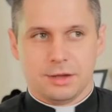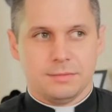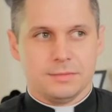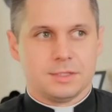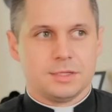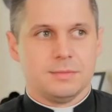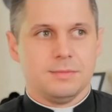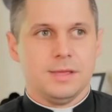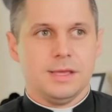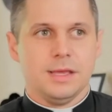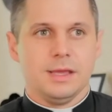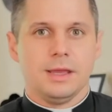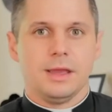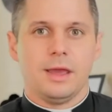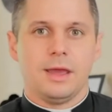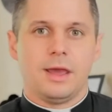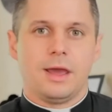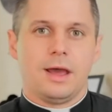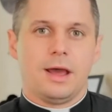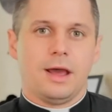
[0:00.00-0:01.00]
come to me.
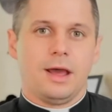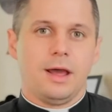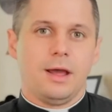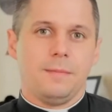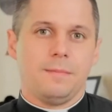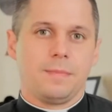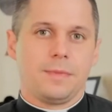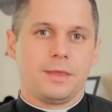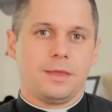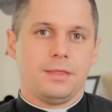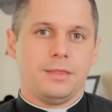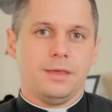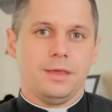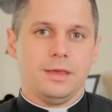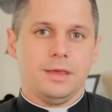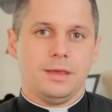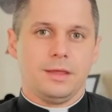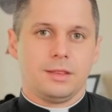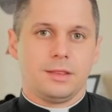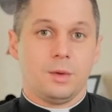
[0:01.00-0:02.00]
Um,
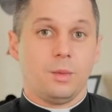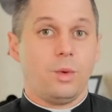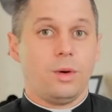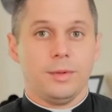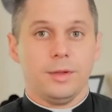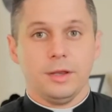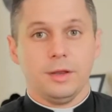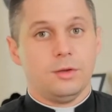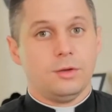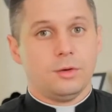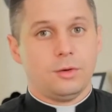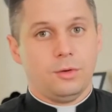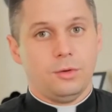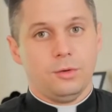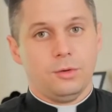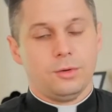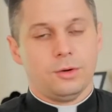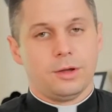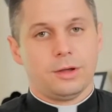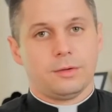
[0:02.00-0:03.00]
the, the woman
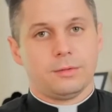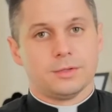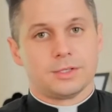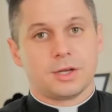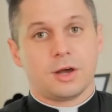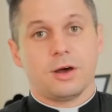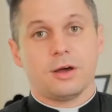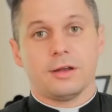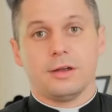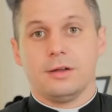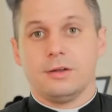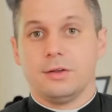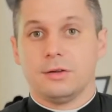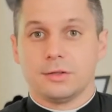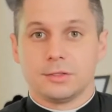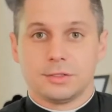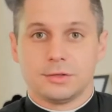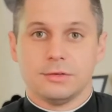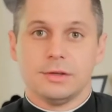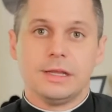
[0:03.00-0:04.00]
who was caught in
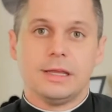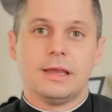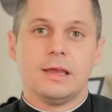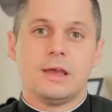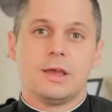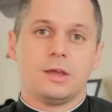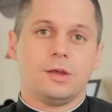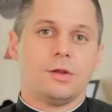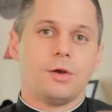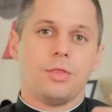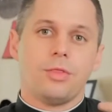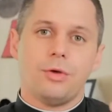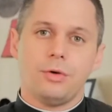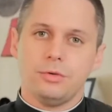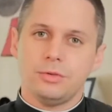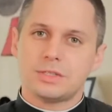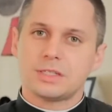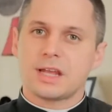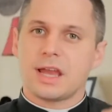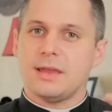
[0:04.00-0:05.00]
adultery. You know,
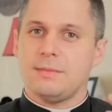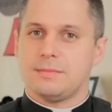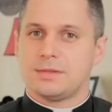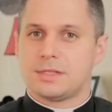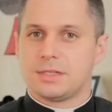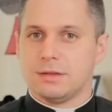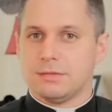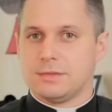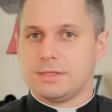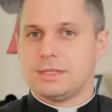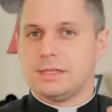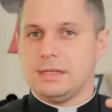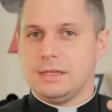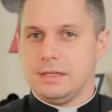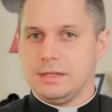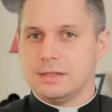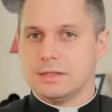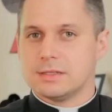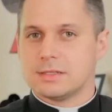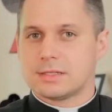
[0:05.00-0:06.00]
those types of
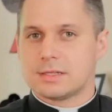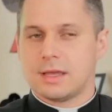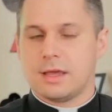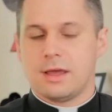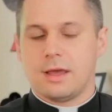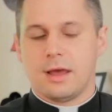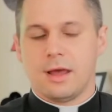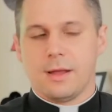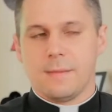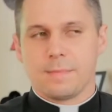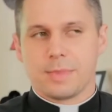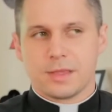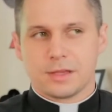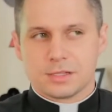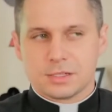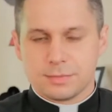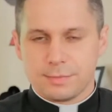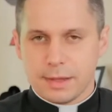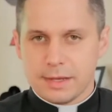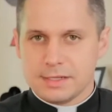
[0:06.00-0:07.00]
scenes. Um,
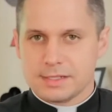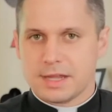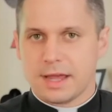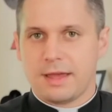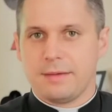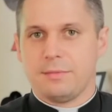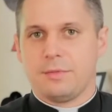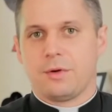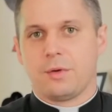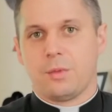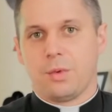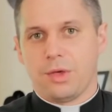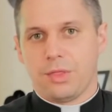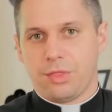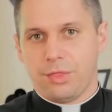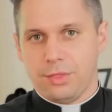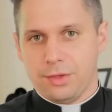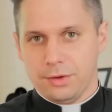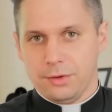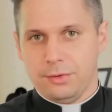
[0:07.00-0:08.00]
spend time with
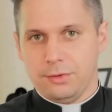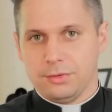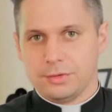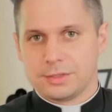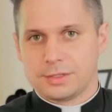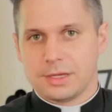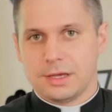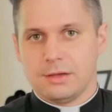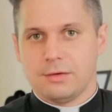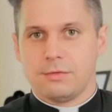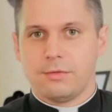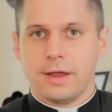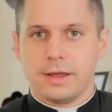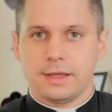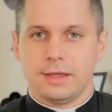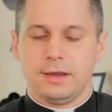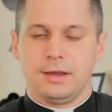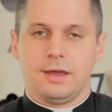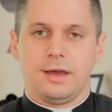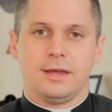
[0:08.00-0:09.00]
those and
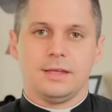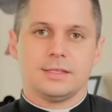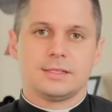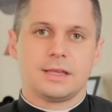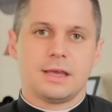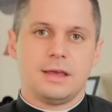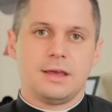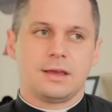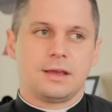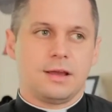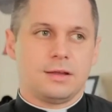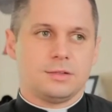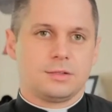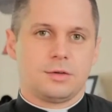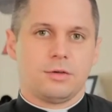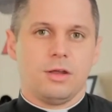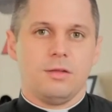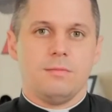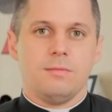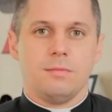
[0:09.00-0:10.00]
recognize God's
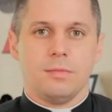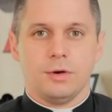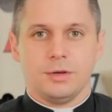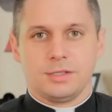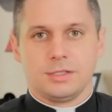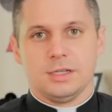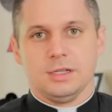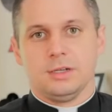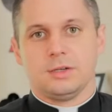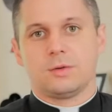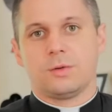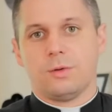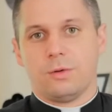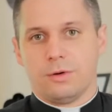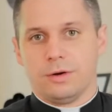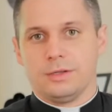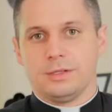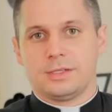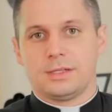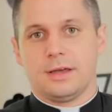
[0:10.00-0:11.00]
great mercy
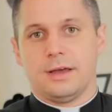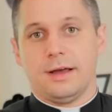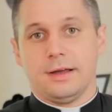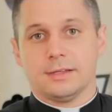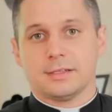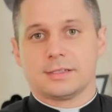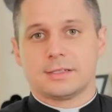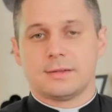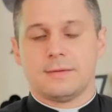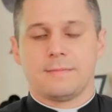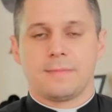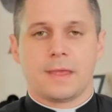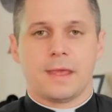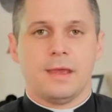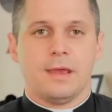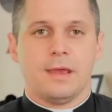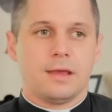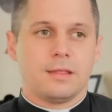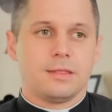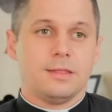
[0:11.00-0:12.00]
towards us.
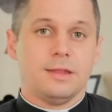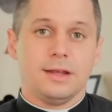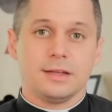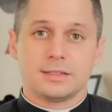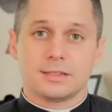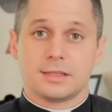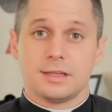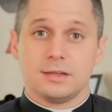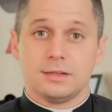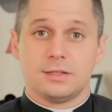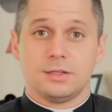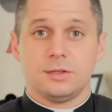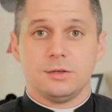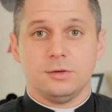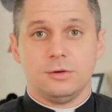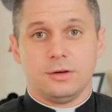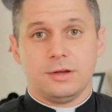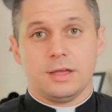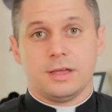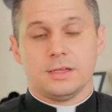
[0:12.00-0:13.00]
The next thing to
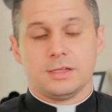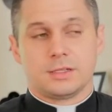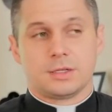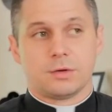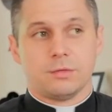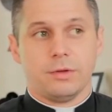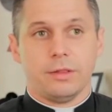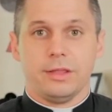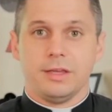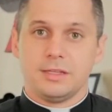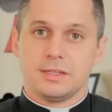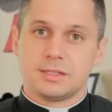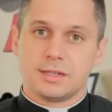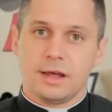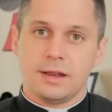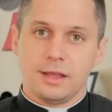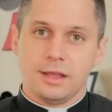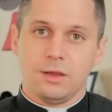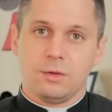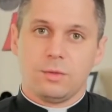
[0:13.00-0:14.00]
do is to really
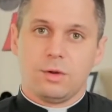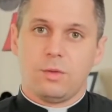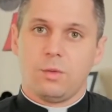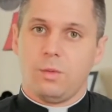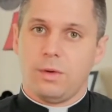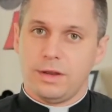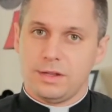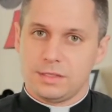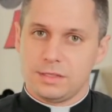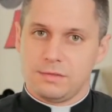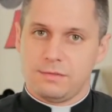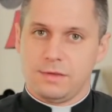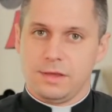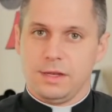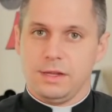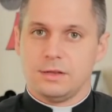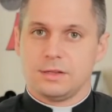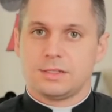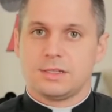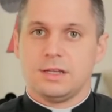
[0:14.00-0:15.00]
study, well, what is a
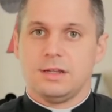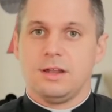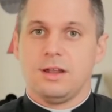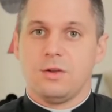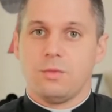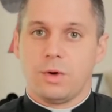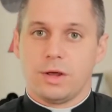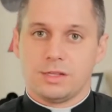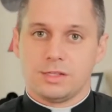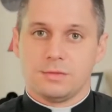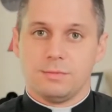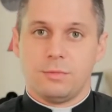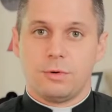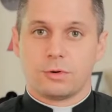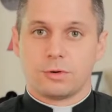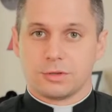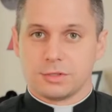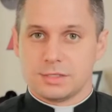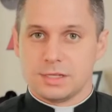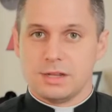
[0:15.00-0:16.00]
venial sin and what is a
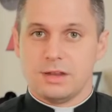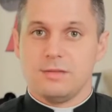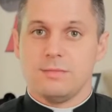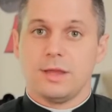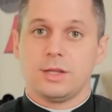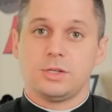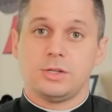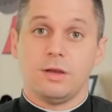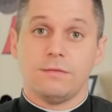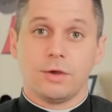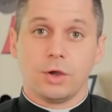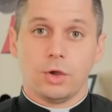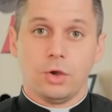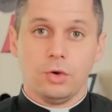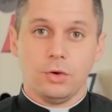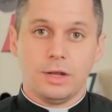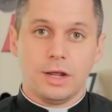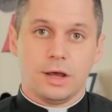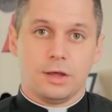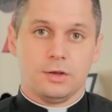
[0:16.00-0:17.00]
mortal sin? Make sure you have a
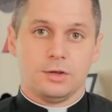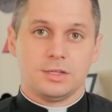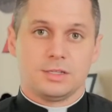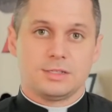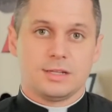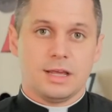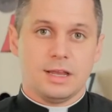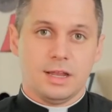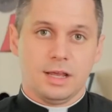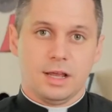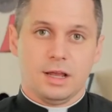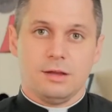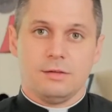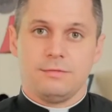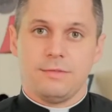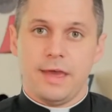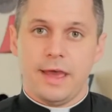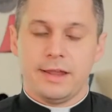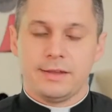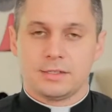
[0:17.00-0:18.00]
good understanding
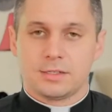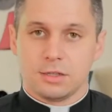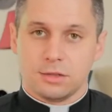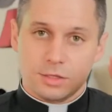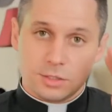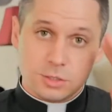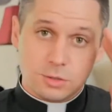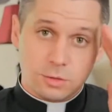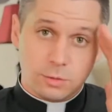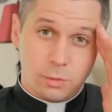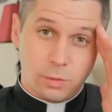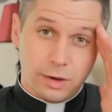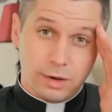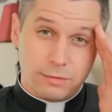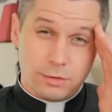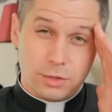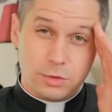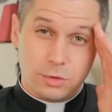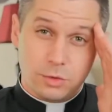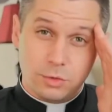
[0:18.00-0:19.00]
of that so that you,
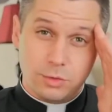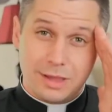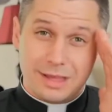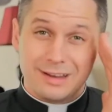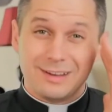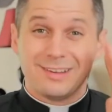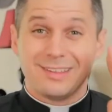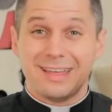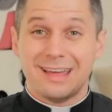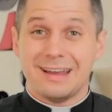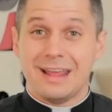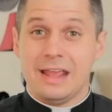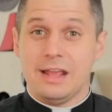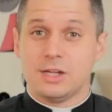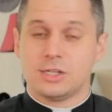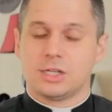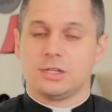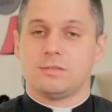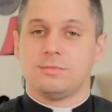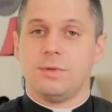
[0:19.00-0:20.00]
whenever you do get into that
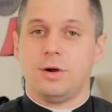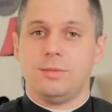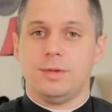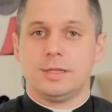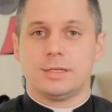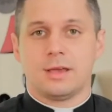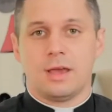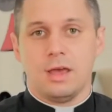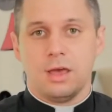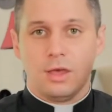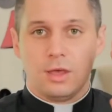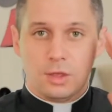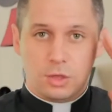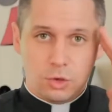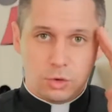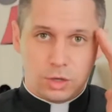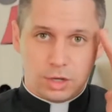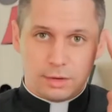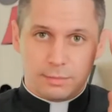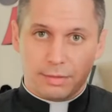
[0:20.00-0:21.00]
anxious moment,
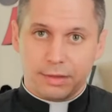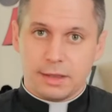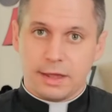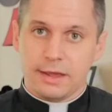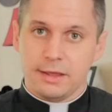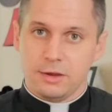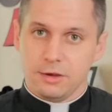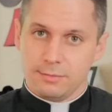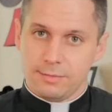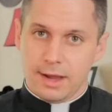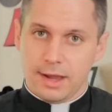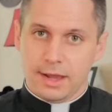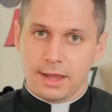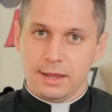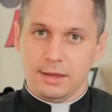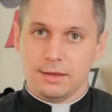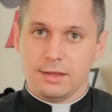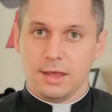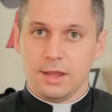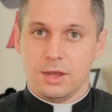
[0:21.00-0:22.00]
you can apply your
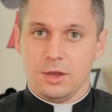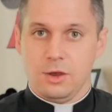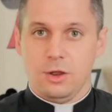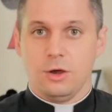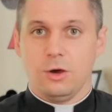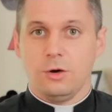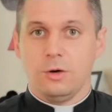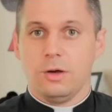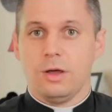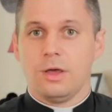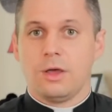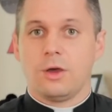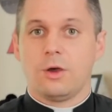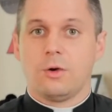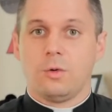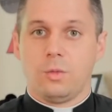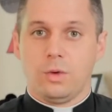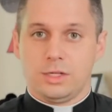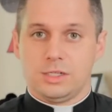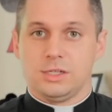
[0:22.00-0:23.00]
mind and know
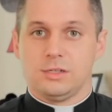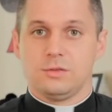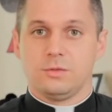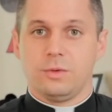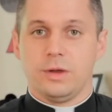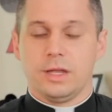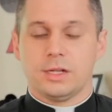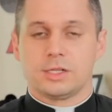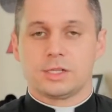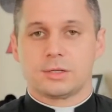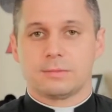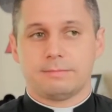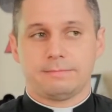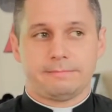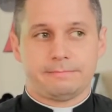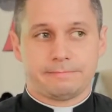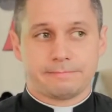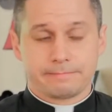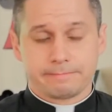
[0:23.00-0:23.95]
which is which.